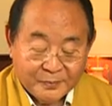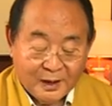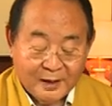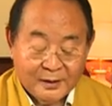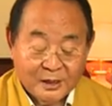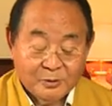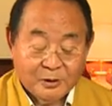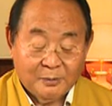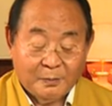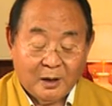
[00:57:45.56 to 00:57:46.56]
And then the
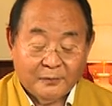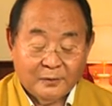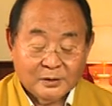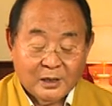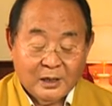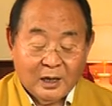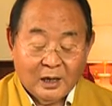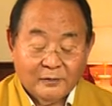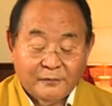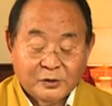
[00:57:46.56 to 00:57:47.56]
very powerful
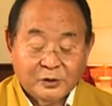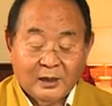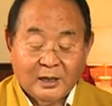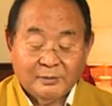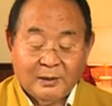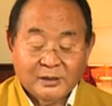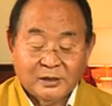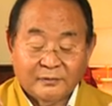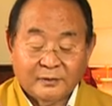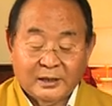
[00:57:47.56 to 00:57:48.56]
I visualize
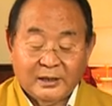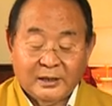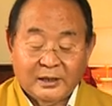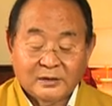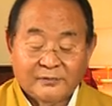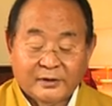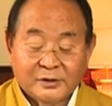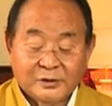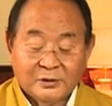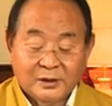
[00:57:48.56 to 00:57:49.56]
myself clearly as
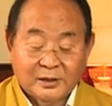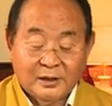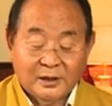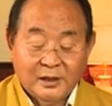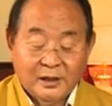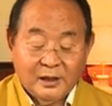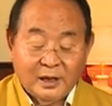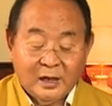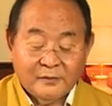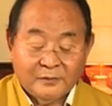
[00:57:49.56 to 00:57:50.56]
Vajrayogini,
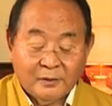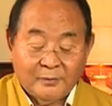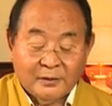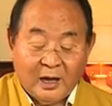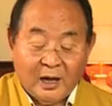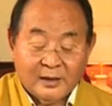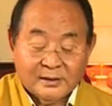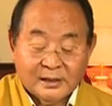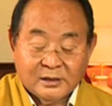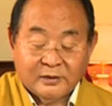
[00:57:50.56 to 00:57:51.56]
and from the heart
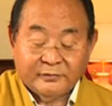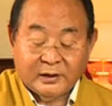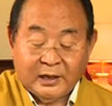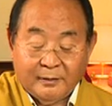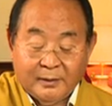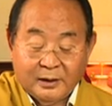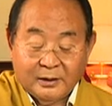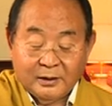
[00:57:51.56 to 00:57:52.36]
center of the Lama,